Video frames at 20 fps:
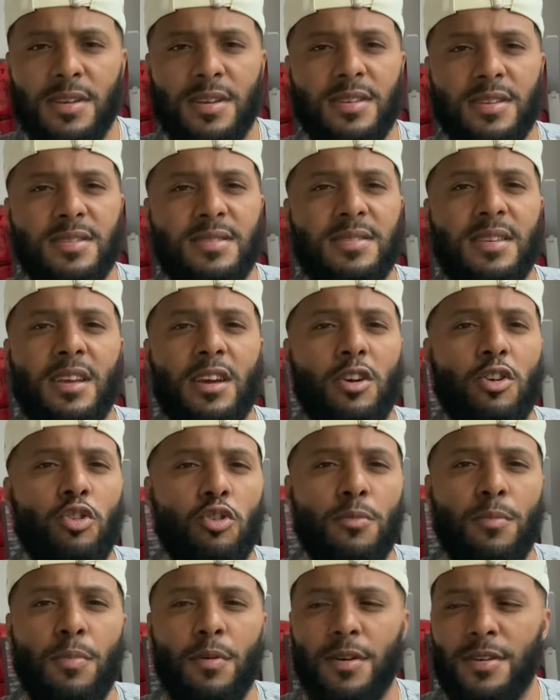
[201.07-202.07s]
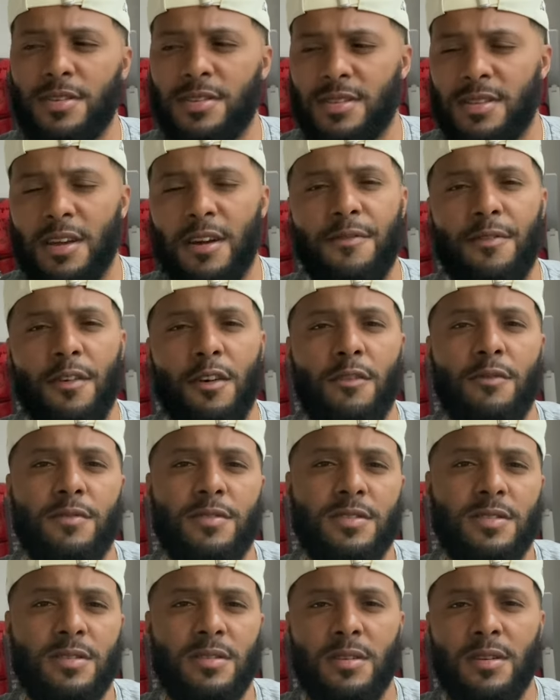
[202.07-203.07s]
Sent Cool Boy Steph over
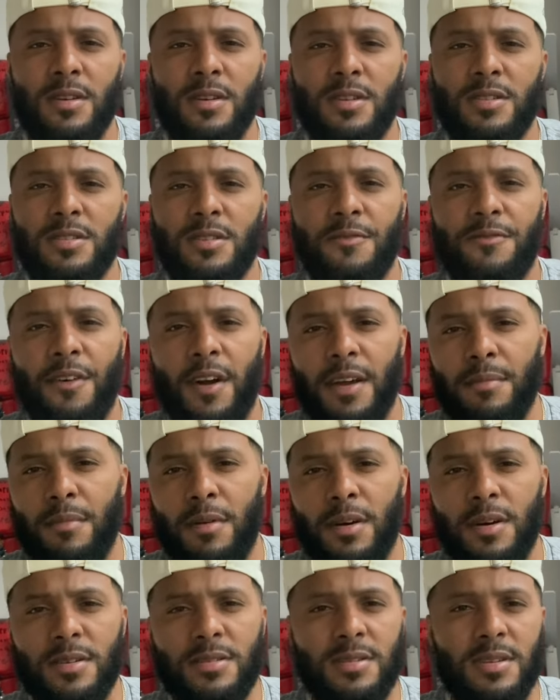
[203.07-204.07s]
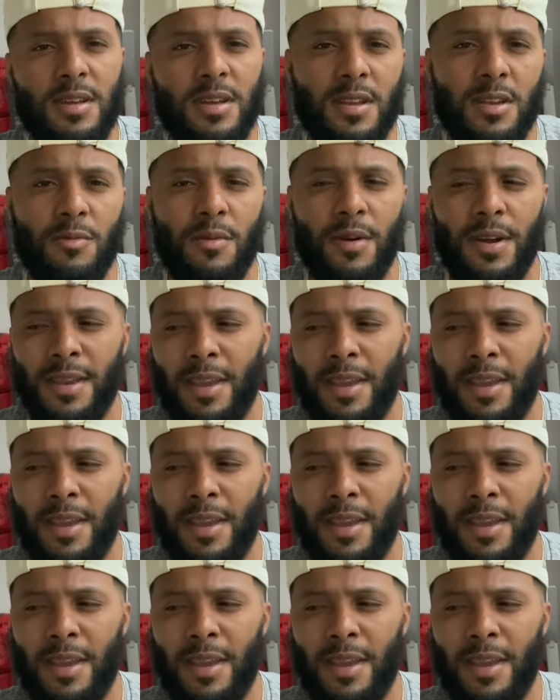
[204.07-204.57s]
to, to fight Monster Inoue.